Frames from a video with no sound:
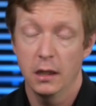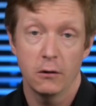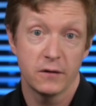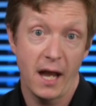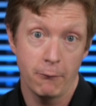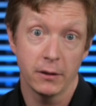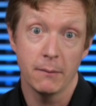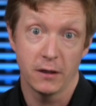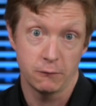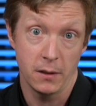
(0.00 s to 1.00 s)
there's not really
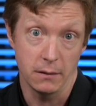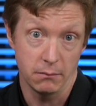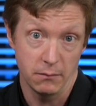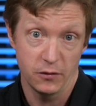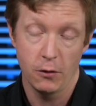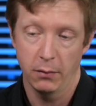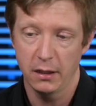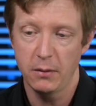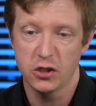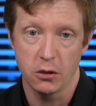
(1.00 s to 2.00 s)
much written. So you want
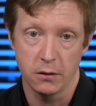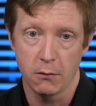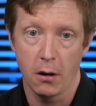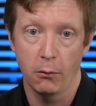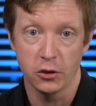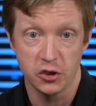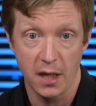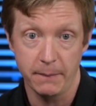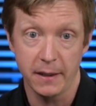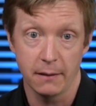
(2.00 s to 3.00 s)
to be sure that you're always
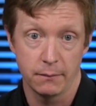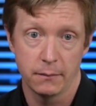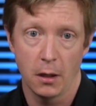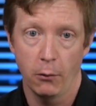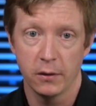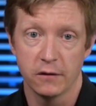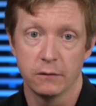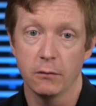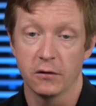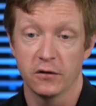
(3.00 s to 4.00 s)
shaping it, always
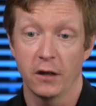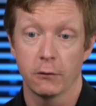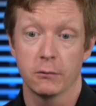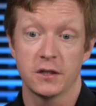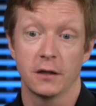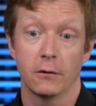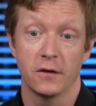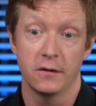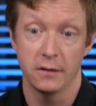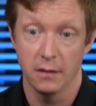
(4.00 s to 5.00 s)
doing solo crescendos
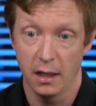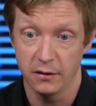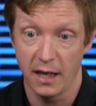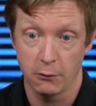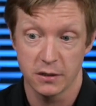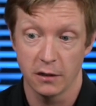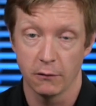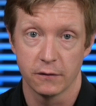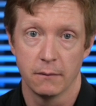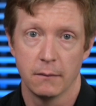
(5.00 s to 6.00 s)
and, and
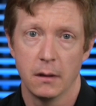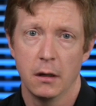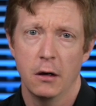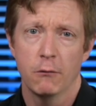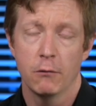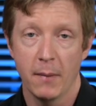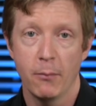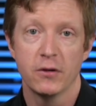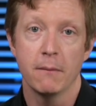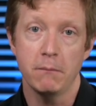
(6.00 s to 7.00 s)
decrescendos.
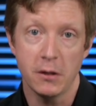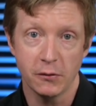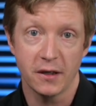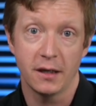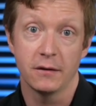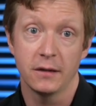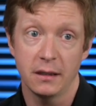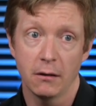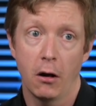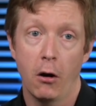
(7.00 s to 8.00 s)
Remember that music is
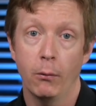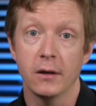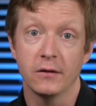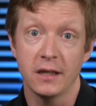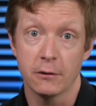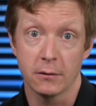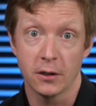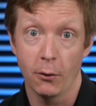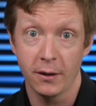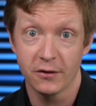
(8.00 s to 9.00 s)
always either
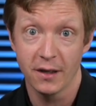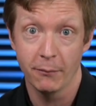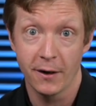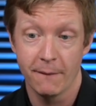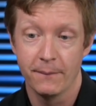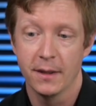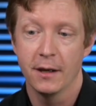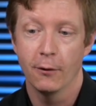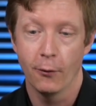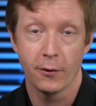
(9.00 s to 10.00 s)
going somewhere
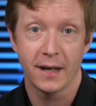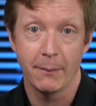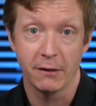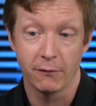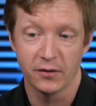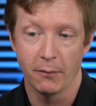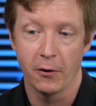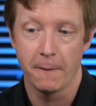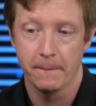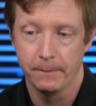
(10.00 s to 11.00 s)
or coming from somewhere